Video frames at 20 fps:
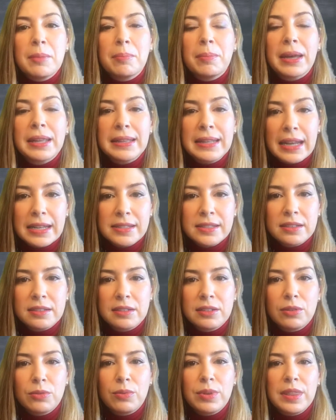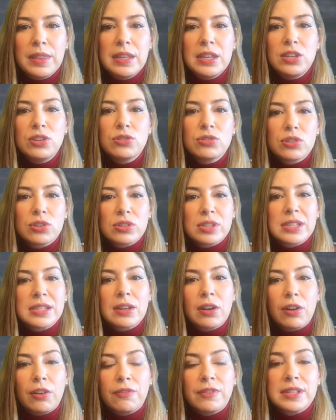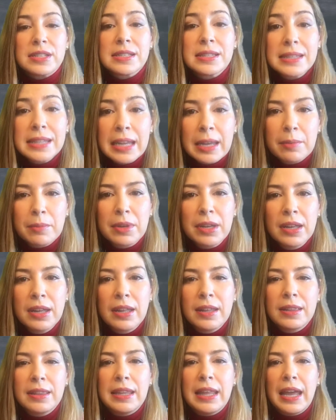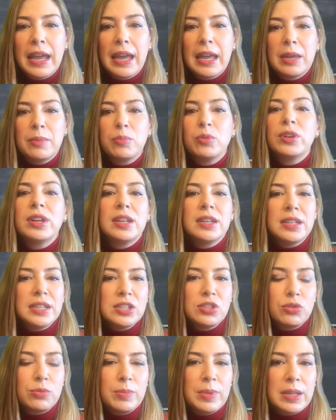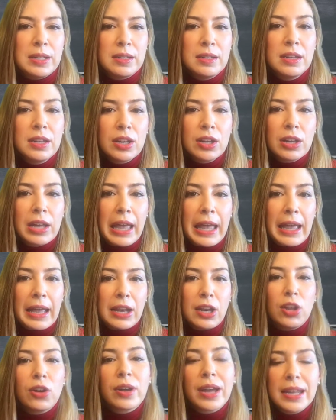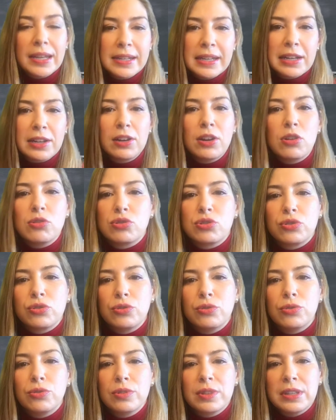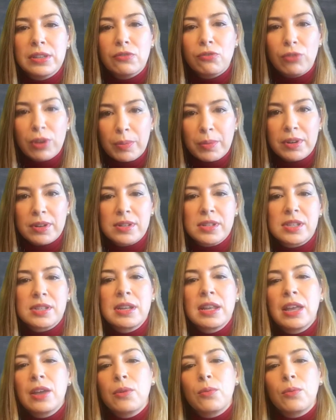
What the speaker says: But later, with the use of steam, they wouldn't need to be located close to rivers.